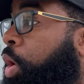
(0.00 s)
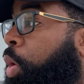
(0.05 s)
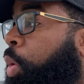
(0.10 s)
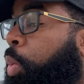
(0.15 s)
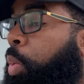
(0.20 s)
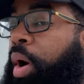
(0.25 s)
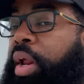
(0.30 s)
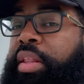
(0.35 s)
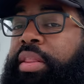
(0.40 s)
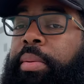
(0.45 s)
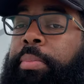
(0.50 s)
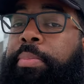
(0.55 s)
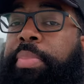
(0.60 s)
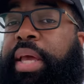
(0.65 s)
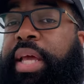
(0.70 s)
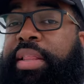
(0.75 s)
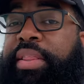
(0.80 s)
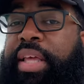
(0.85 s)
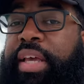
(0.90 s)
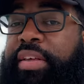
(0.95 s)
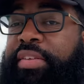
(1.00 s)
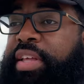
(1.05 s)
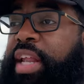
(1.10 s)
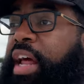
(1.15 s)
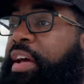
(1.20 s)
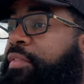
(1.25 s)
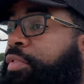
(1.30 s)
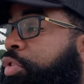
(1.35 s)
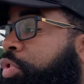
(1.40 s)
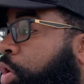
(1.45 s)
One of the big things that
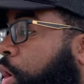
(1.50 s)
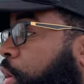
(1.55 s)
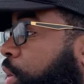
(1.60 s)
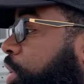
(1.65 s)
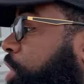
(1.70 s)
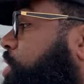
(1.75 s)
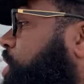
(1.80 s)
I'm starting to